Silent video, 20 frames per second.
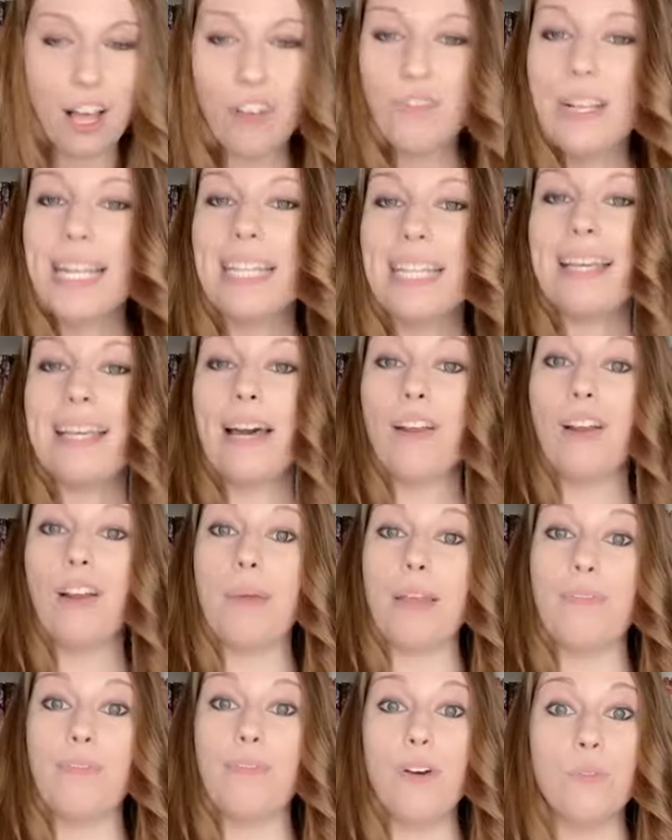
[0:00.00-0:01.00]
write it down on
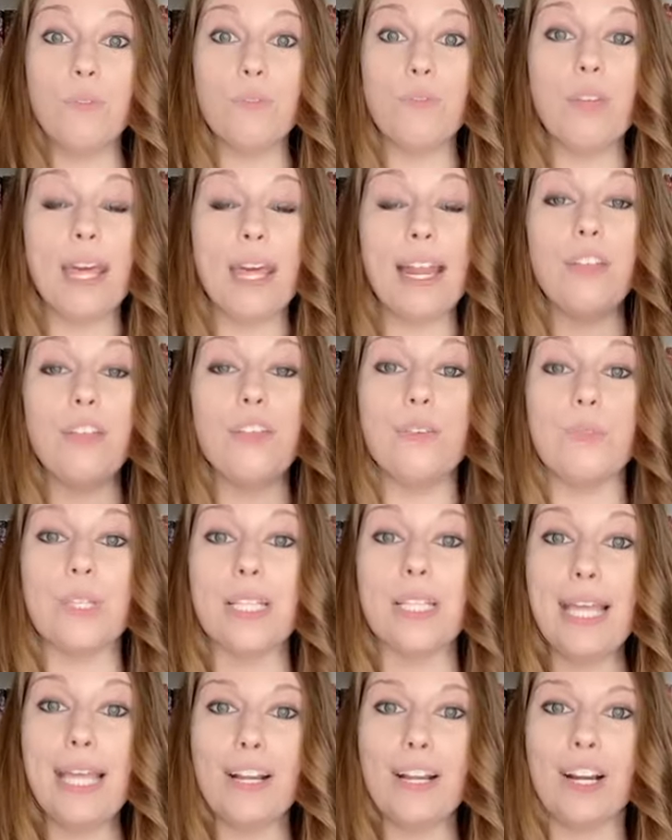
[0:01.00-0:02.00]
my phone and I'll use
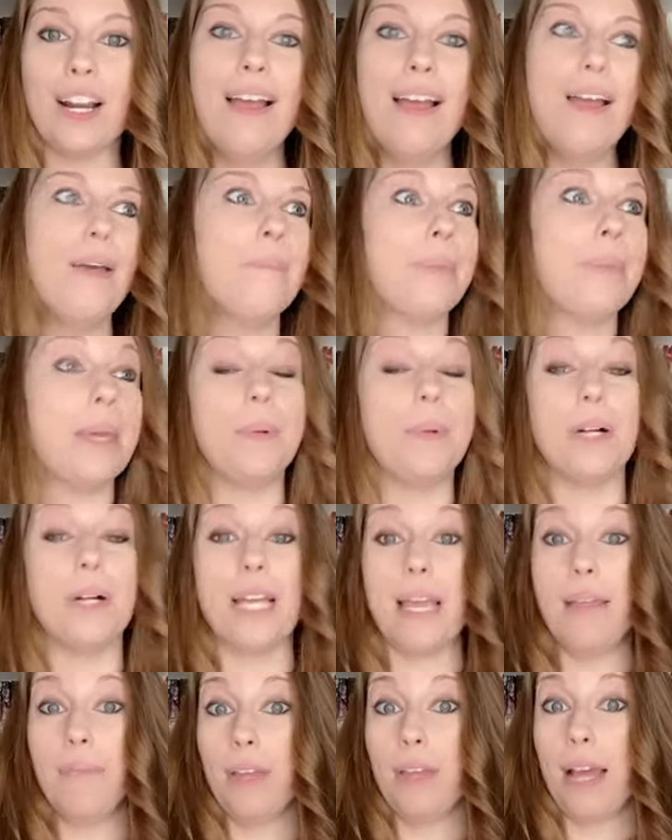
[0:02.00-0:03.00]
it later. People
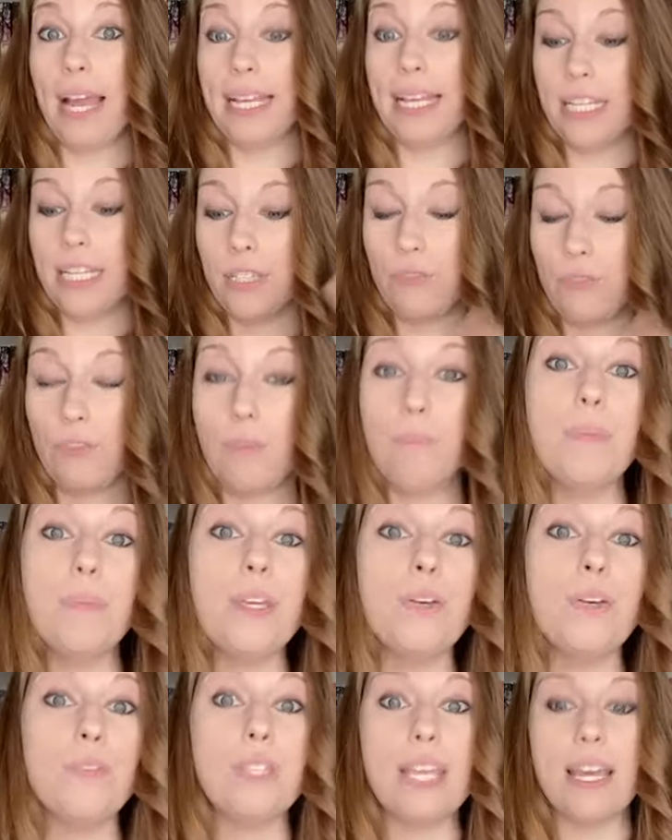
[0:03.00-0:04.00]
get ideas from
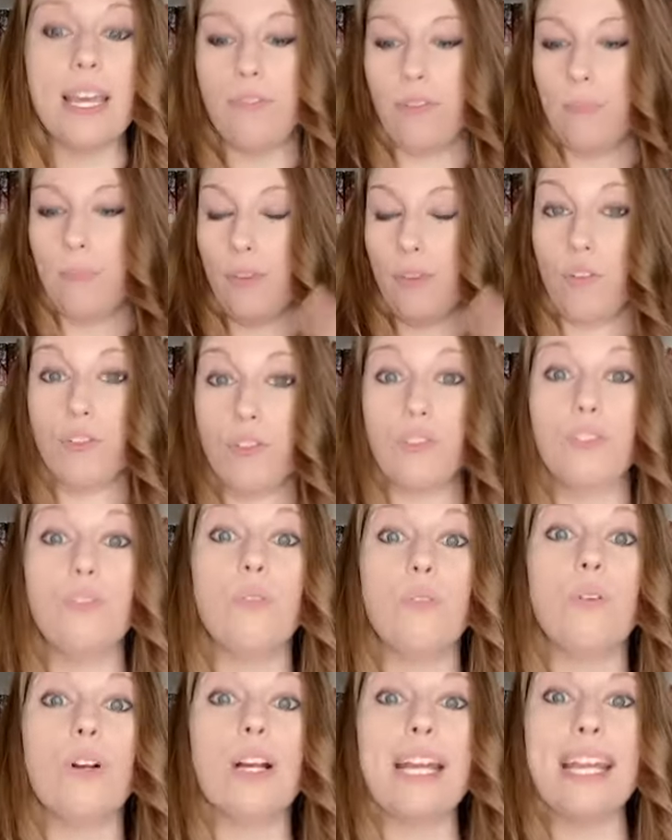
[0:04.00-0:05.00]
music, from other
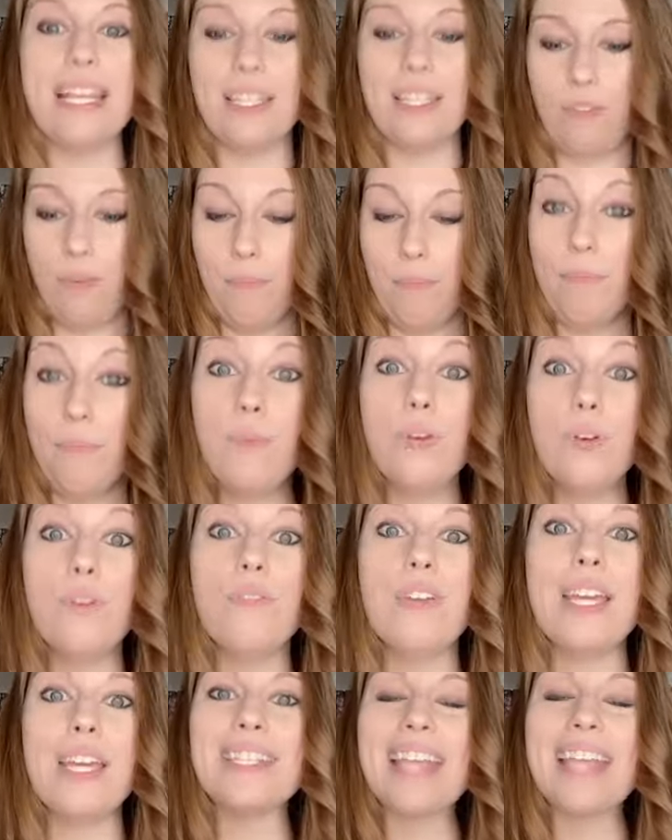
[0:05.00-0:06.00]
stories, from
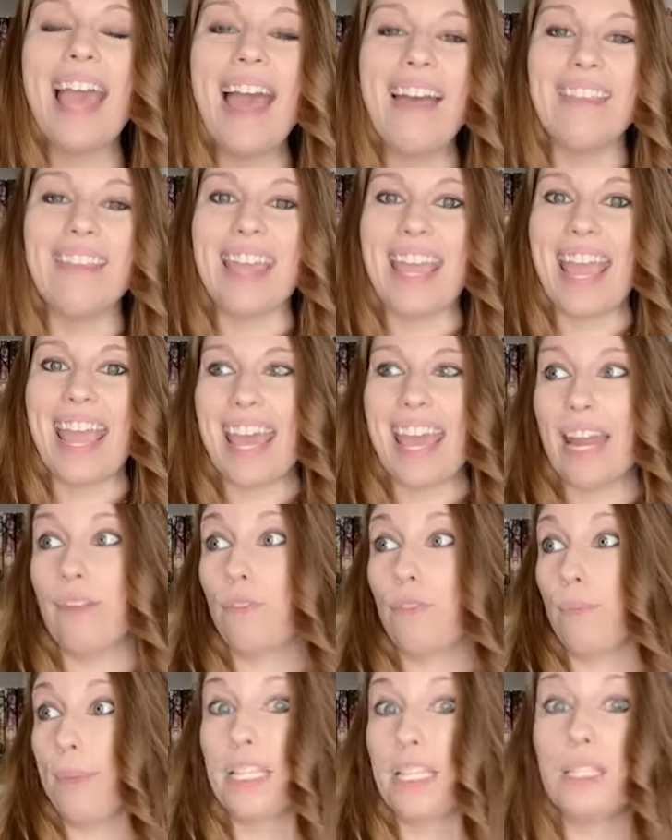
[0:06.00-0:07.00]
movies. They can get it
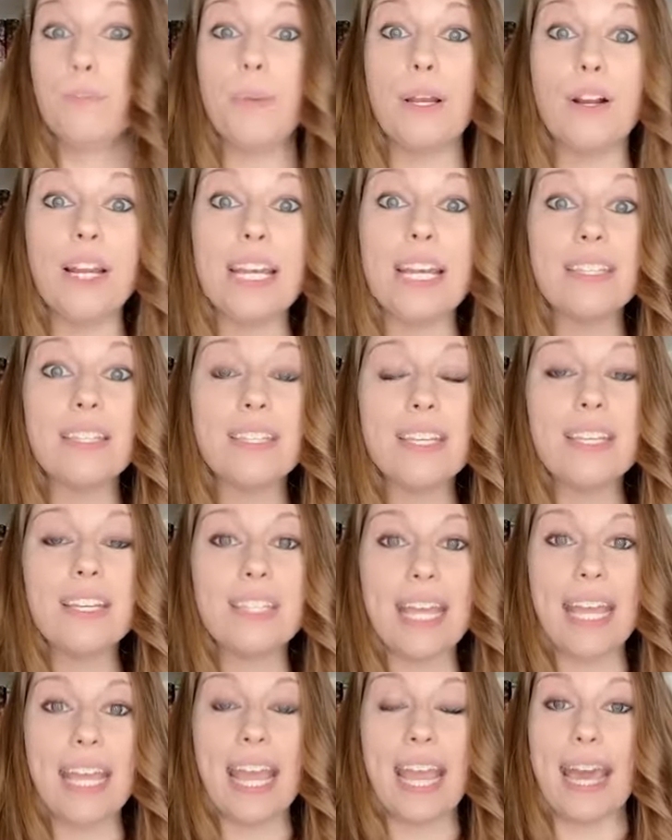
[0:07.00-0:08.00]
from
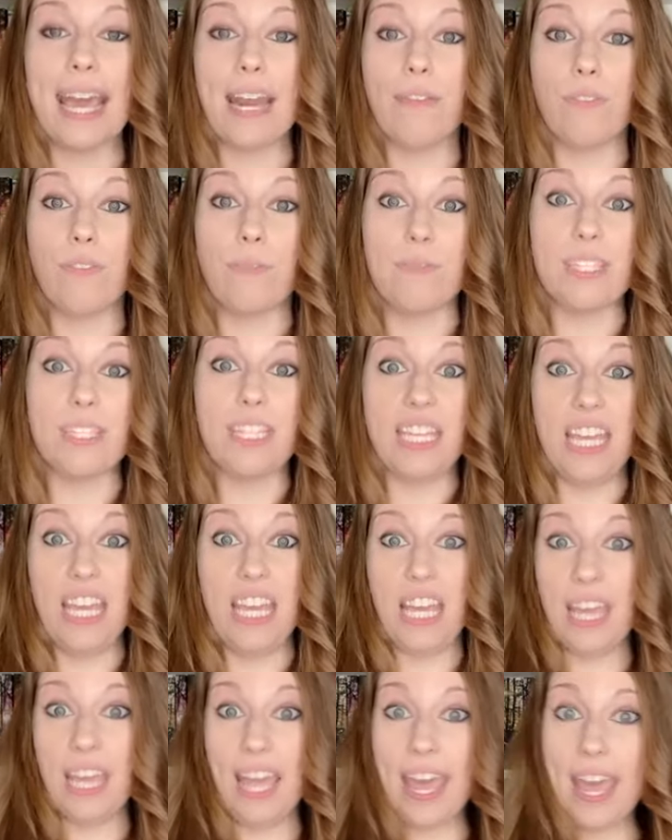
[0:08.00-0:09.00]
experiences. They can get it from
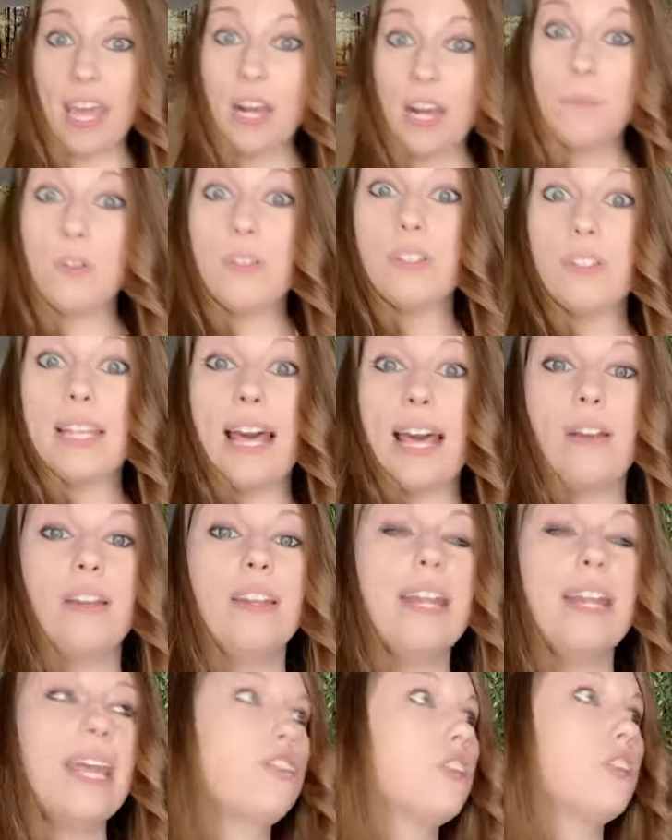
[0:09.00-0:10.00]
seeing animals out
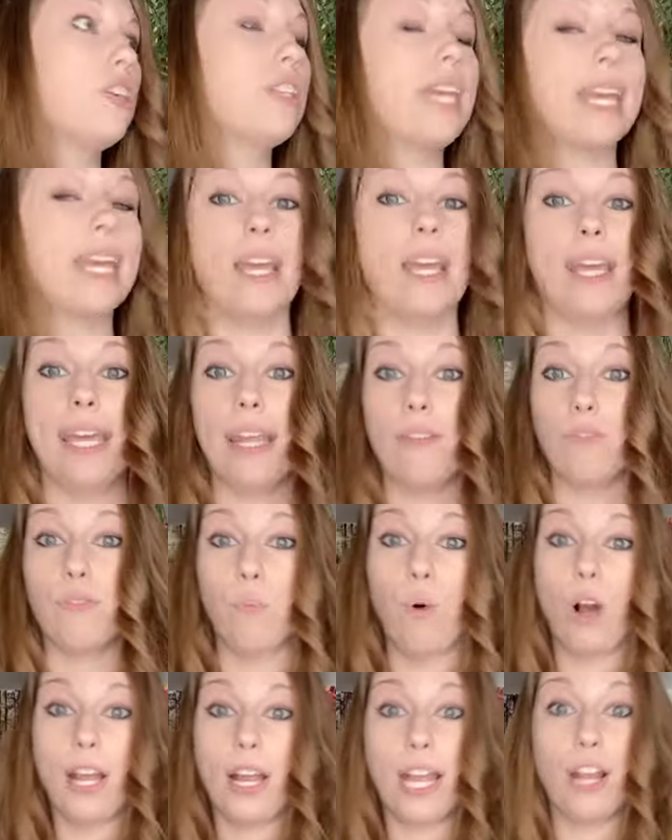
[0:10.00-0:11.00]
in nature. They can get it
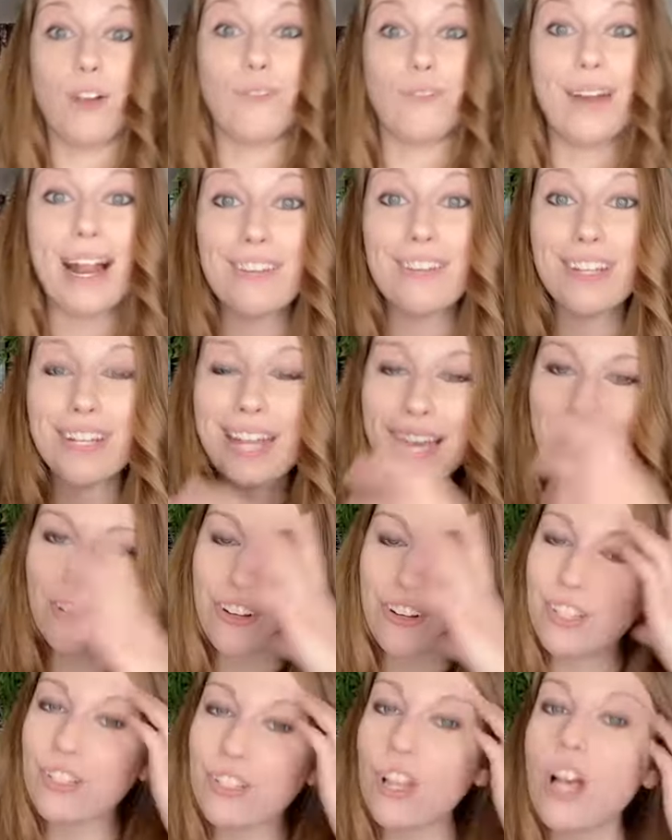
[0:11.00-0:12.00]
from walking around in
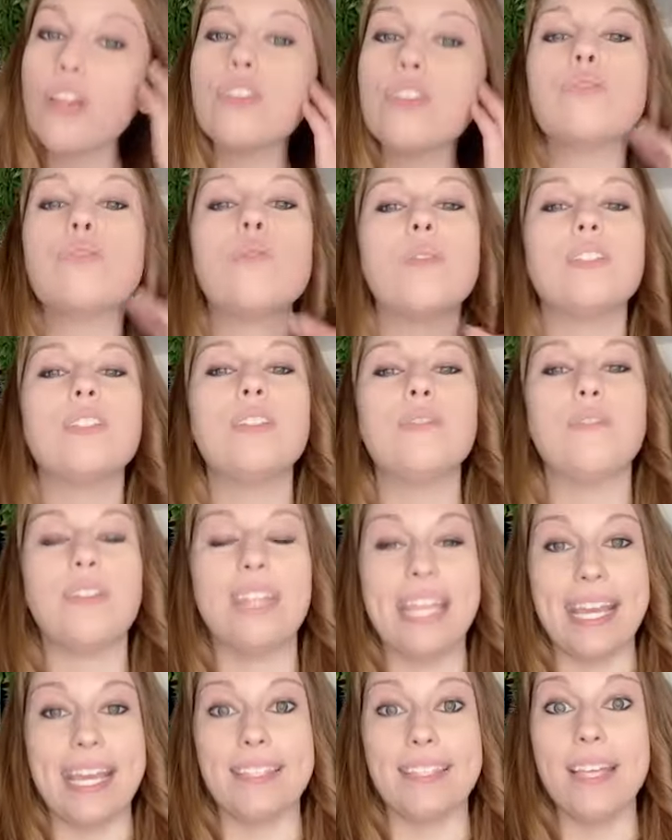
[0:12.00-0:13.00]
nature. There's all sorts of
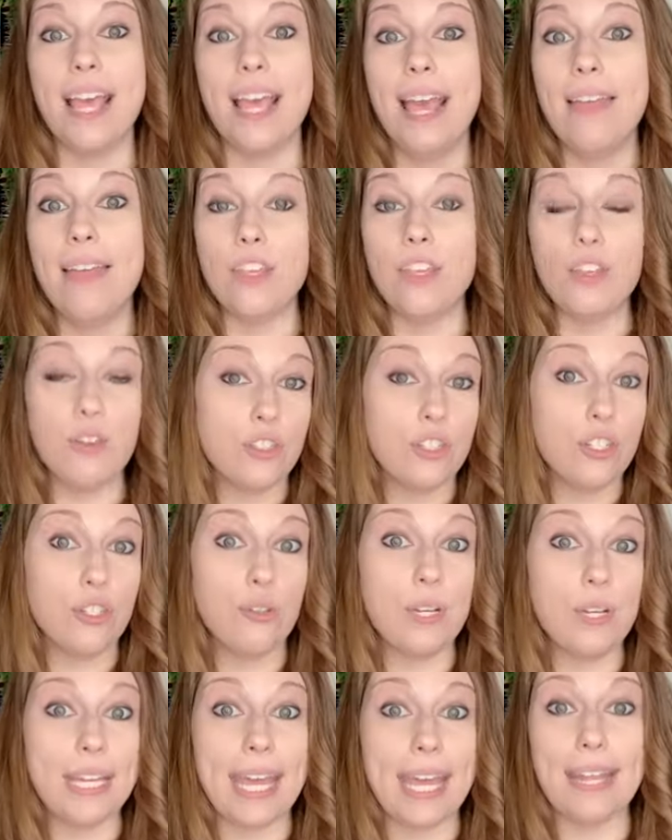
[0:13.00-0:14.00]
things that you can
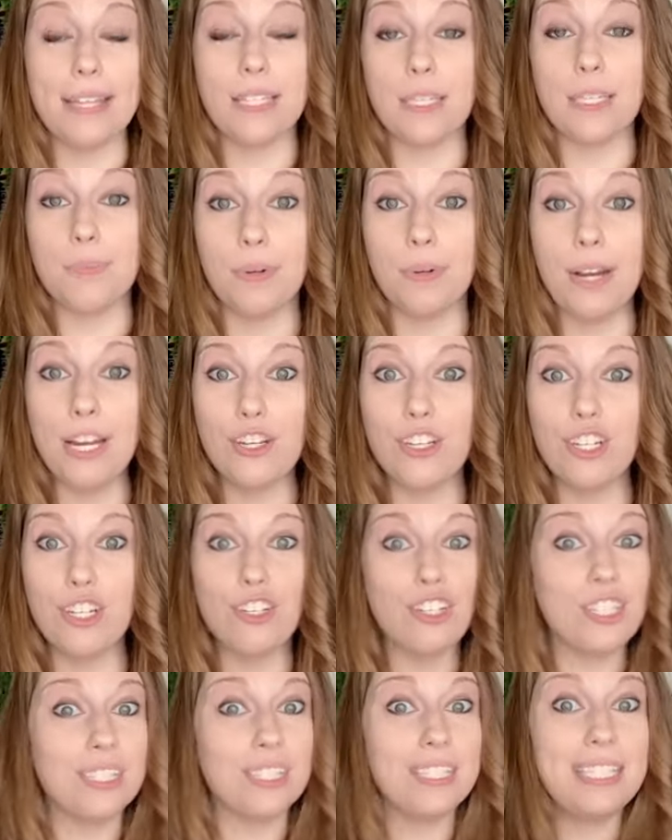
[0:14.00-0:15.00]
do to get inspiration. You
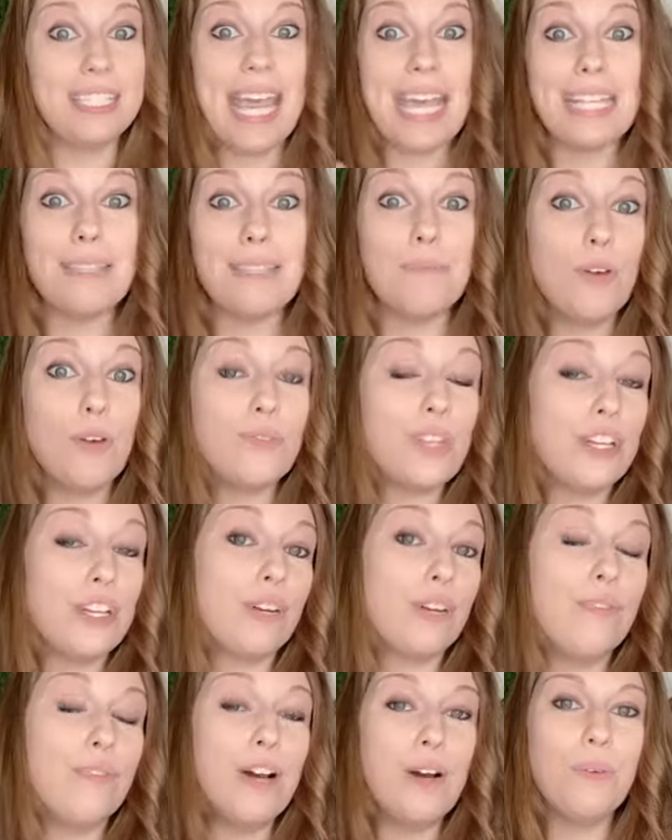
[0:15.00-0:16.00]
just take some notes on
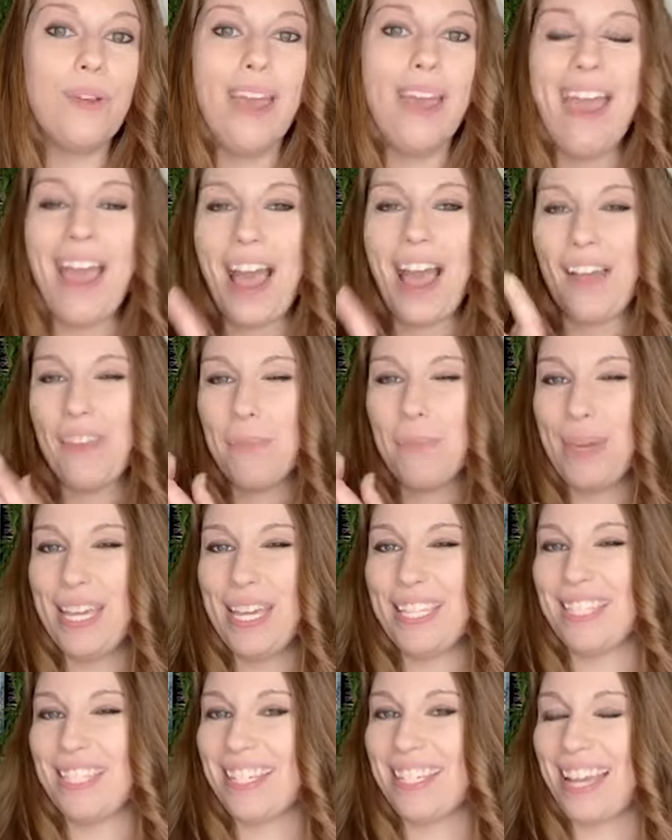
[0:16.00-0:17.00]
your phone and then
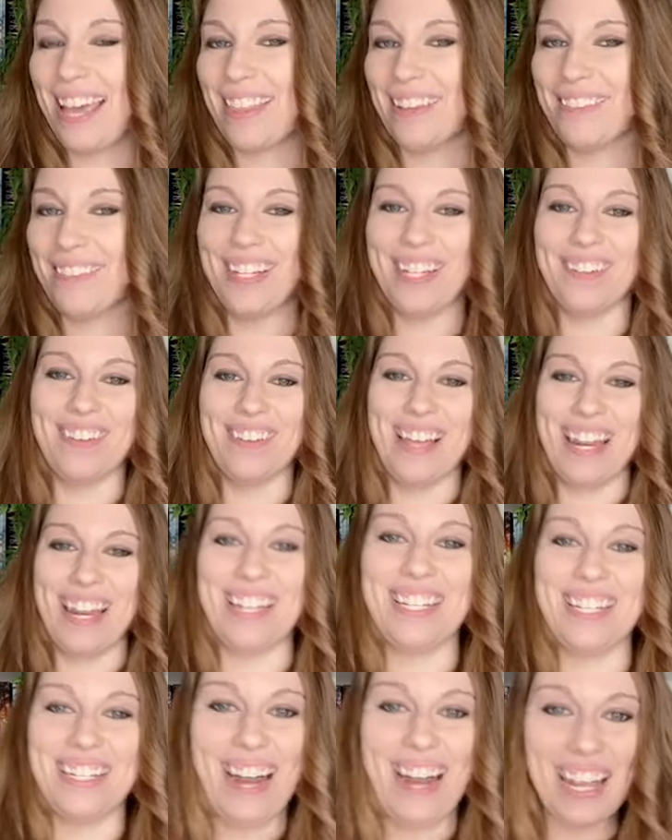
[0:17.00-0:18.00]
piece it together when you're ready
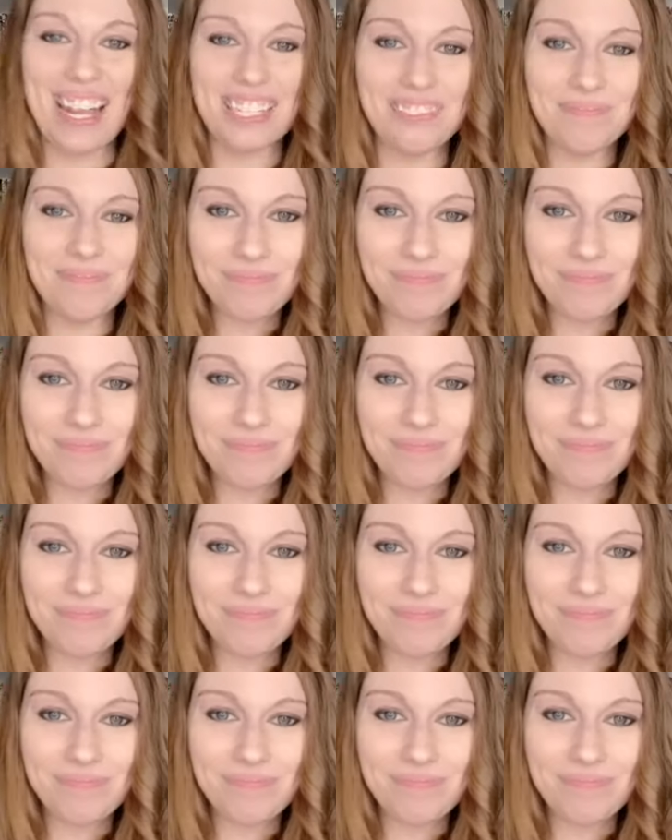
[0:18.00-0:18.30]
to write.